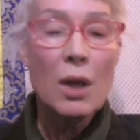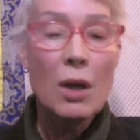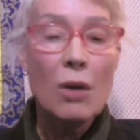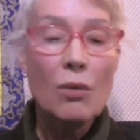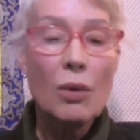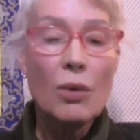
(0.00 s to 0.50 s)

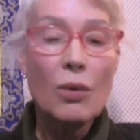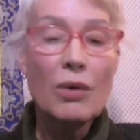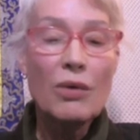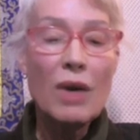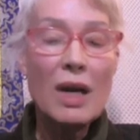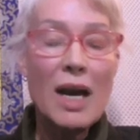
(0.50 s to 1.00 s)
When we
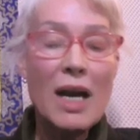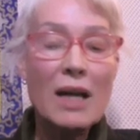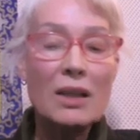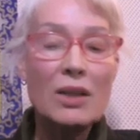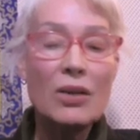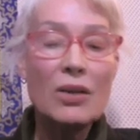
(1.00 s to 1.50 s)

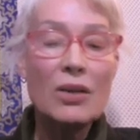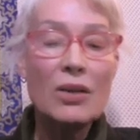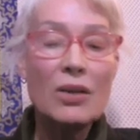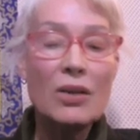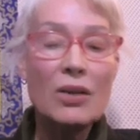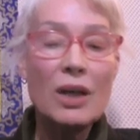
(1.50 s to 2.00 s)
realize the
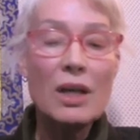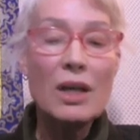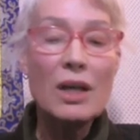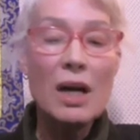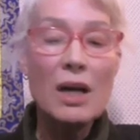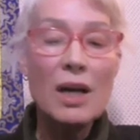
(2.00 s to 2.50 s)
original
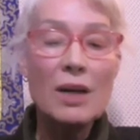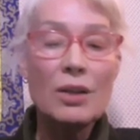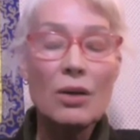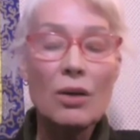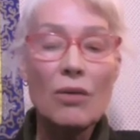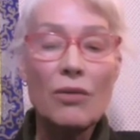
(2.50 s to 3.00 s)
nature
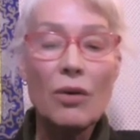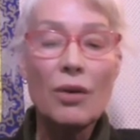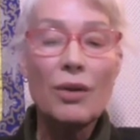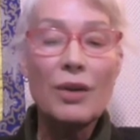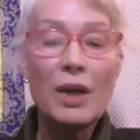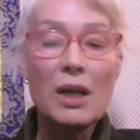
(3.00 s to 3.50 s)
of all
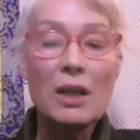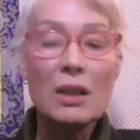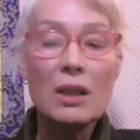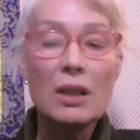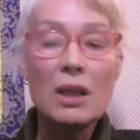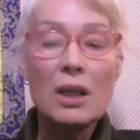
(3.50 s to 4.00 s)
things,
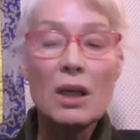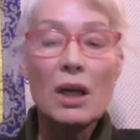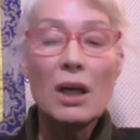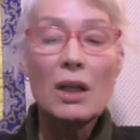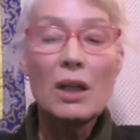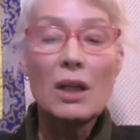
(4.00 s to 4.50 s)

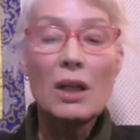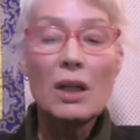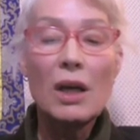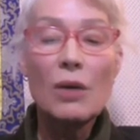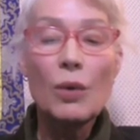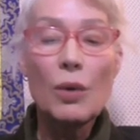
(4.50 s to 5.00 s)
then we
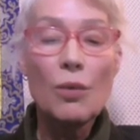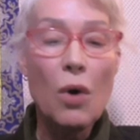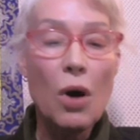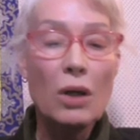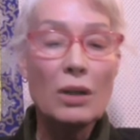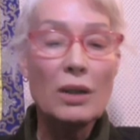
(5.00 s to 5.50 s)
walk
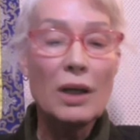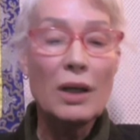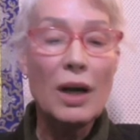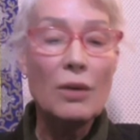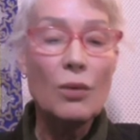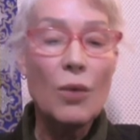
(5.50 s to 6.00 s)
the great
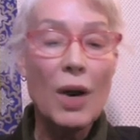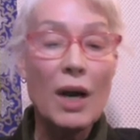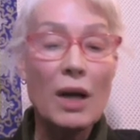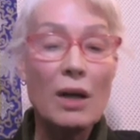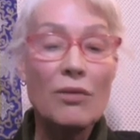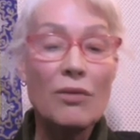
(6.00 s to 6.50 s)
way
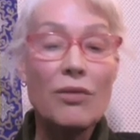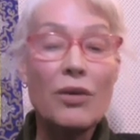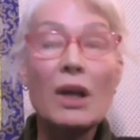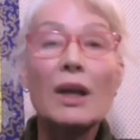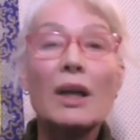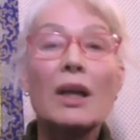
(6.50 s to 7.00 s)

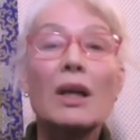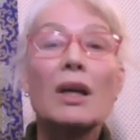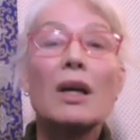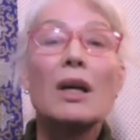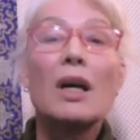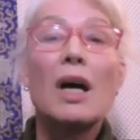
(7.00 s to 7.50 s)
freely
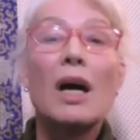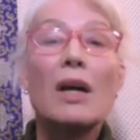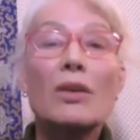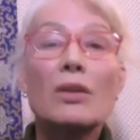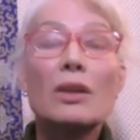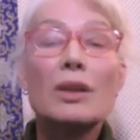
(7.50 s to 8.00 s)
and
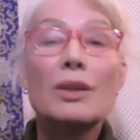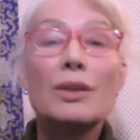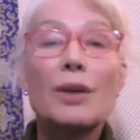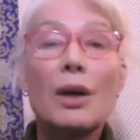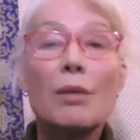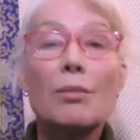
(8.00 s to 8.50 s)

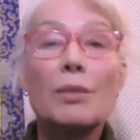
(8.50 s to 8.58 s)
undisturbed.